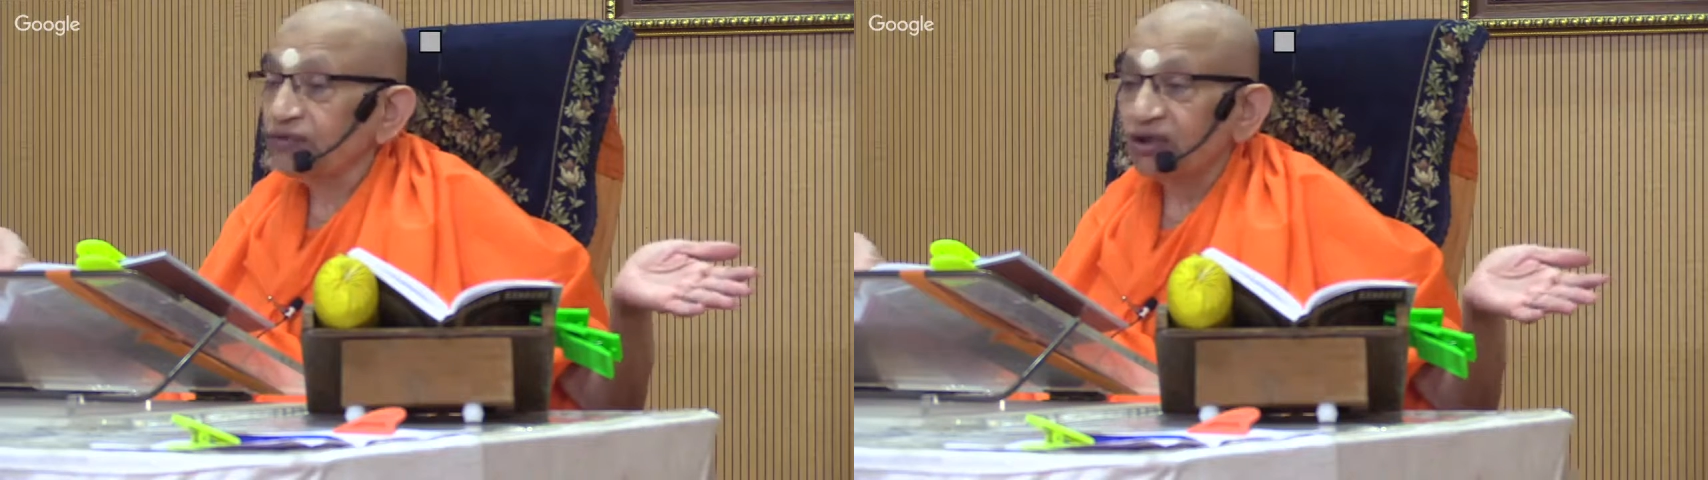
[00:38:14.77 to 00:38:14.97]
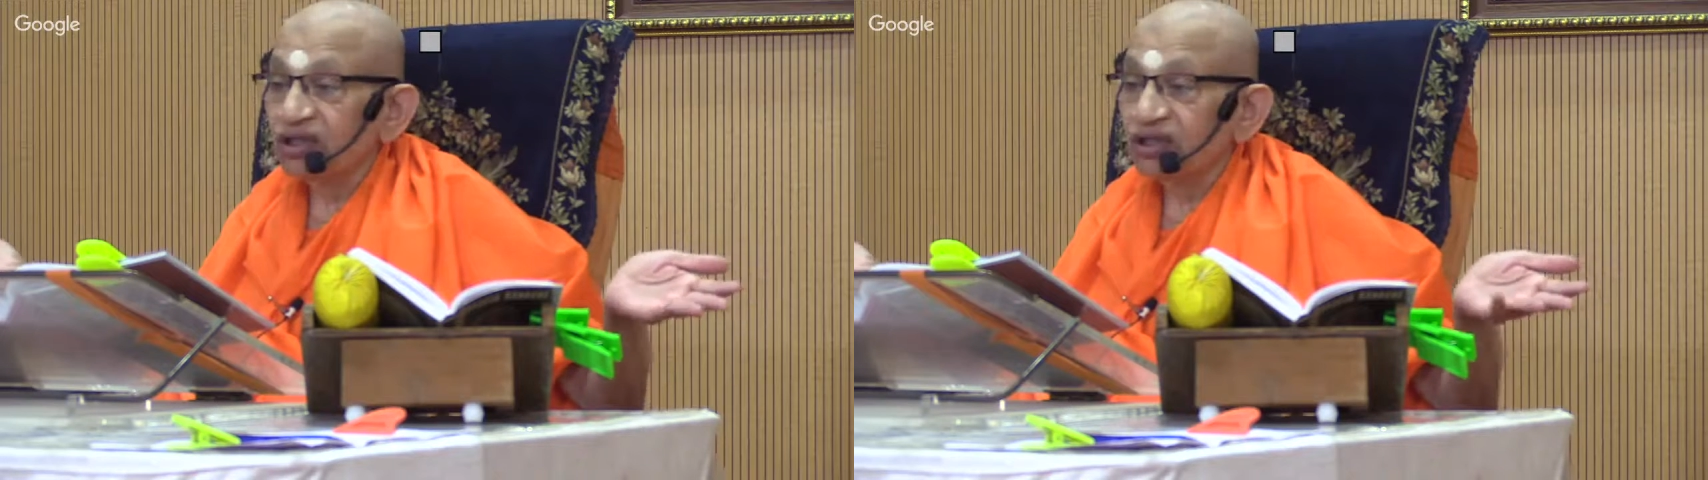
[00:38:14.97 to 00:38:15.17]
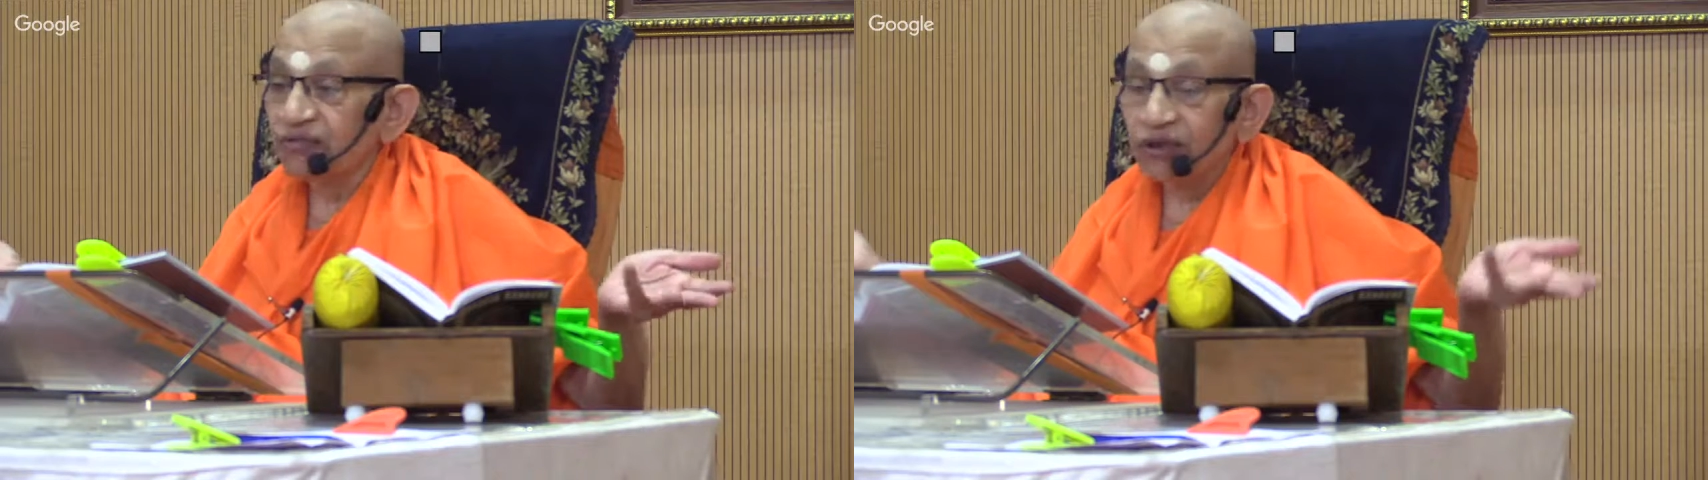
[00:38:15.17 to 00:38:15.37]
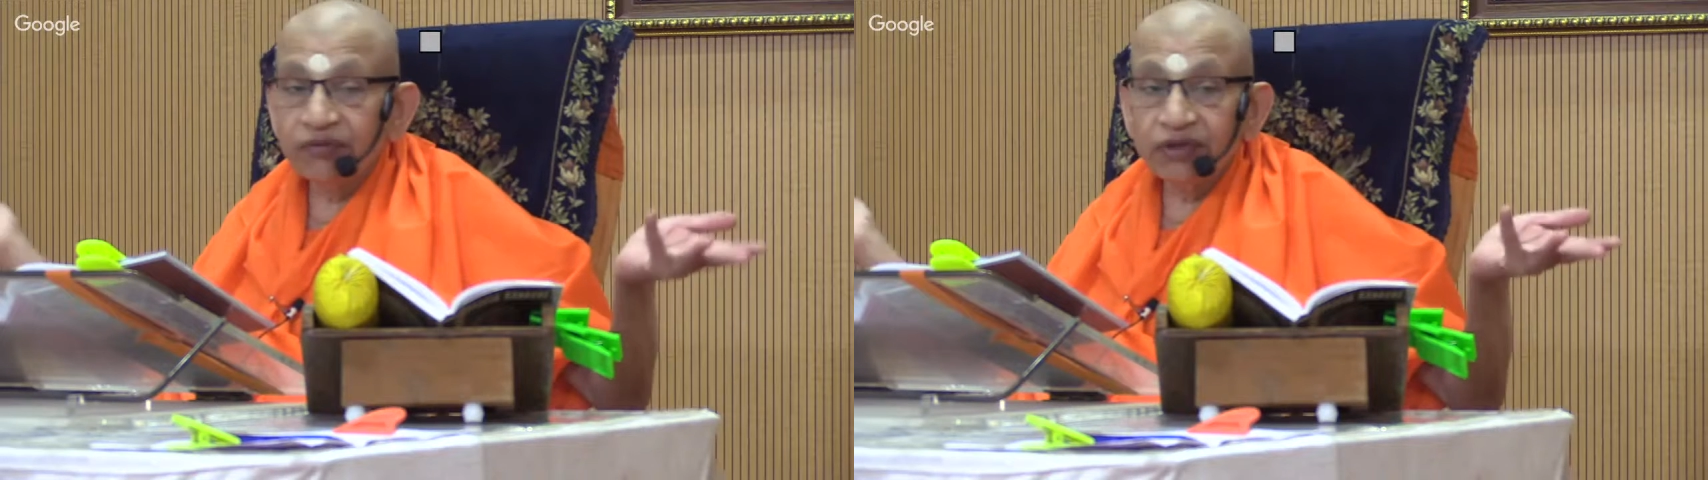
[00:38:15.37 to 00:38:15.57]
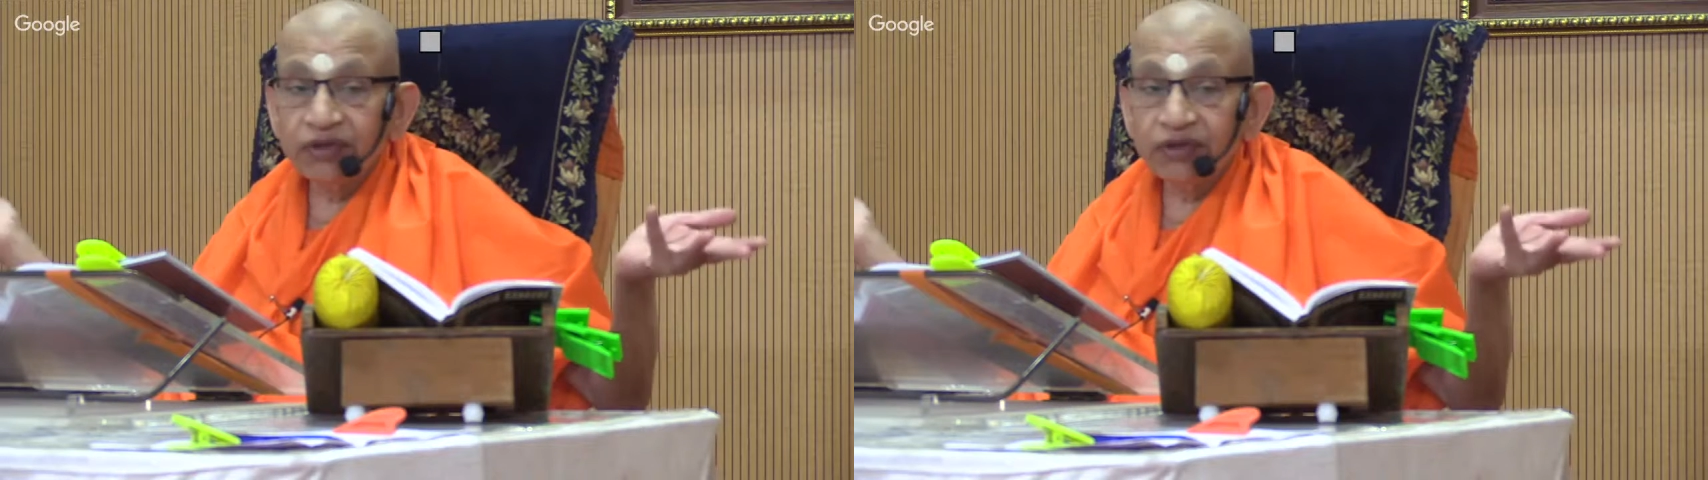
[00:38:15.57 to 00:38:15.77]
If knowledge is
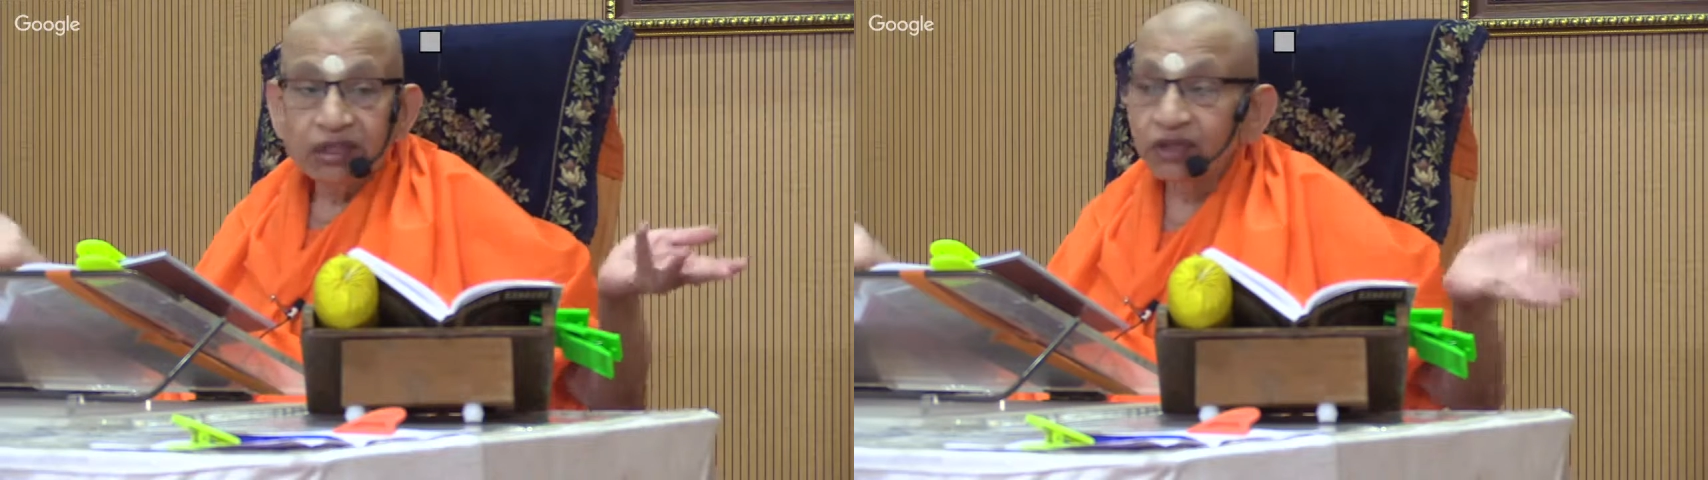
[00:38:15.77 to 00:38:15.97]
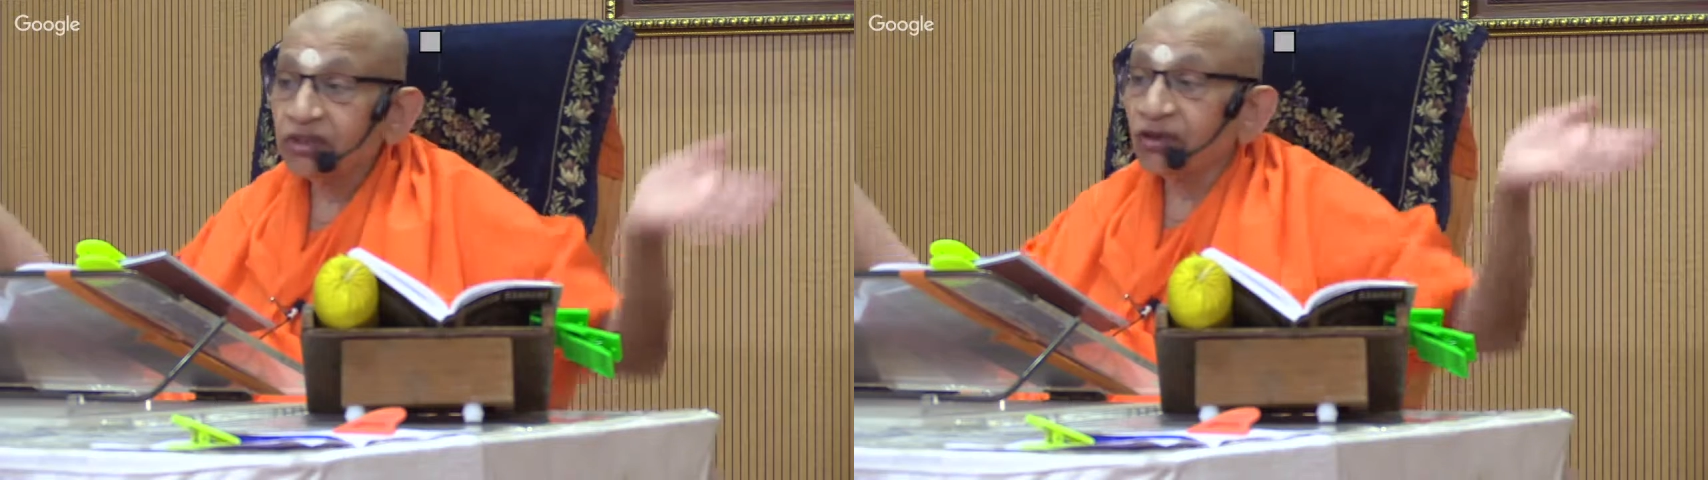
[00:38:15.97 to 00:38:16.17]
permanent,